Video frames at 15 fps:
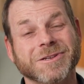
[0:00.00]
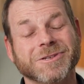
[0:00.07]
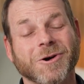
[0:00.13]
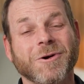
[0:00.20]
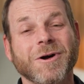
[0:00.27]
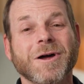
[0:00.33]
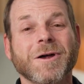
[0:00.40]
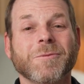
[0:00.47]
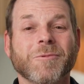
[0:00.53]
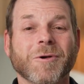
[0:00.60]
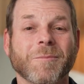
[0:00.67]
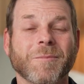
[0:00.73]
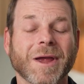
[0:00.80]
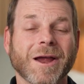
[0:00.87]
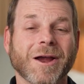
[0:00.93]
So
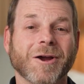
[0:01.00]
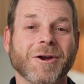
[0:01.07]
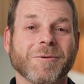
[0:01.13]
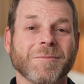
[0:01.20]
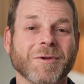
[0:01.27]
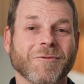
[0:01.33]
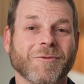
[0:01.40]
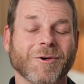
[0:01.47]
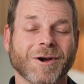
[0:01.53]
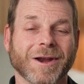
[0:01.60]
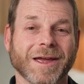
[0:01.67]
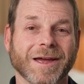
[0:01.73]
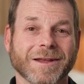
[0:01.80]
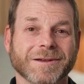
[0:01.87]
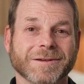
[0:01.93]
prepare
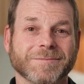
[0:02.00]
beforehand.